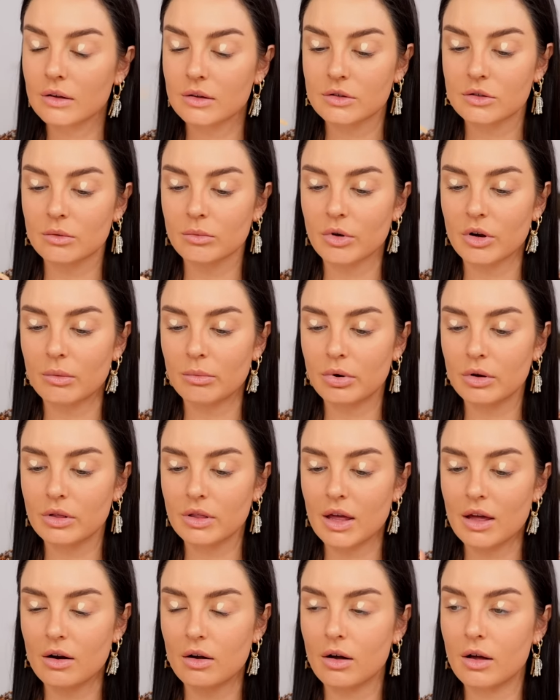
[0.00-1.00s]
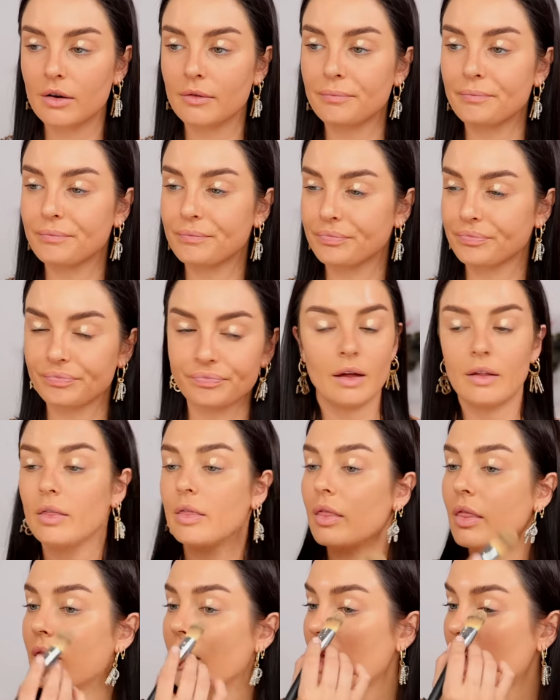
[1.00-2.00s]
So I'm gonna put that on,
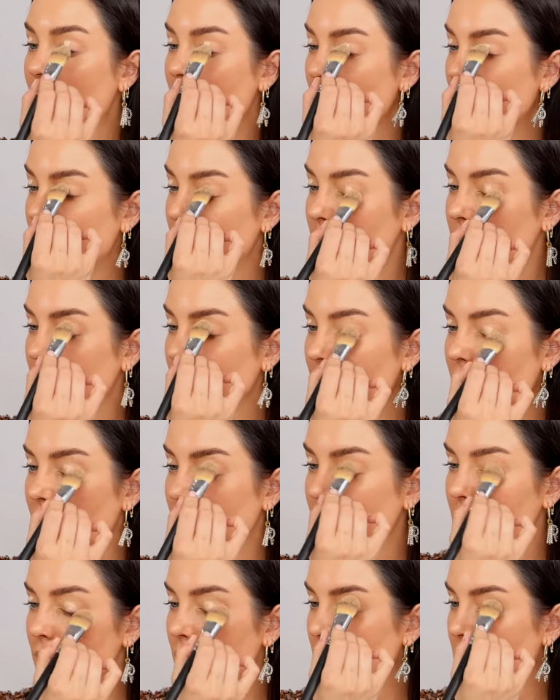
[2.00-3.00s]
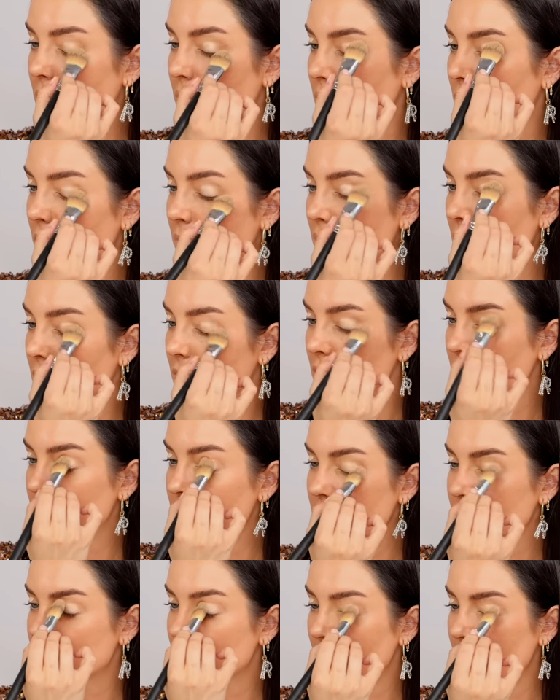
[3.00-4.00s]
and then I'm gonna
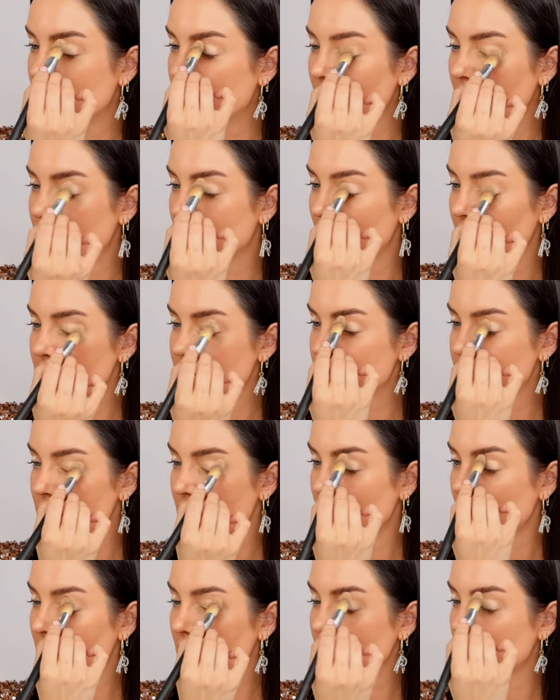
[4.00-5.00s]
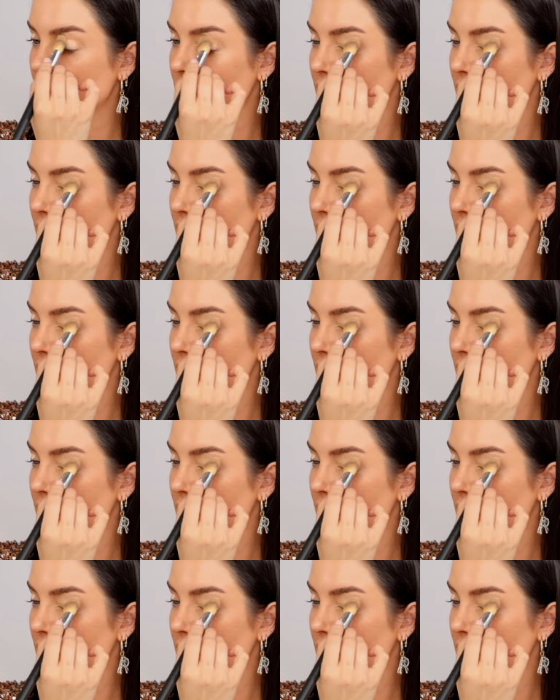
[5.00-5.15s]
use a big brush for that